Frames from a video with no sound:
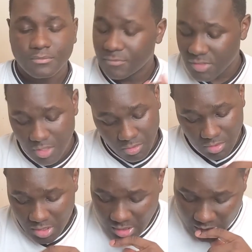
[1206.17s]
So
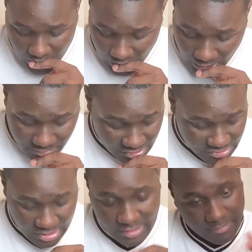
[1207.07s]
I'm just
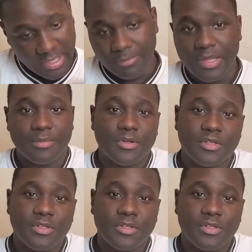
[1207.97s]
saying, man, please,